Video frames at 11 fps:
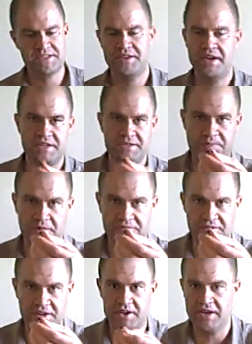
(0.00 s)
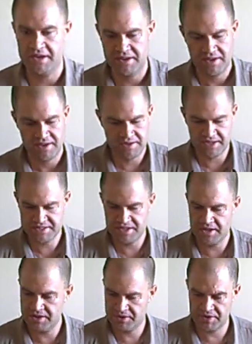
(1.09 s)
it makes a nice perfect cut, nice
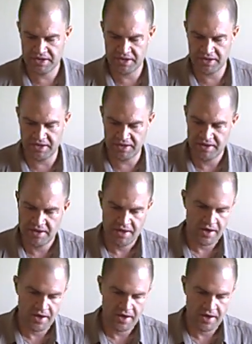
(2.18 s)
90 degree cut.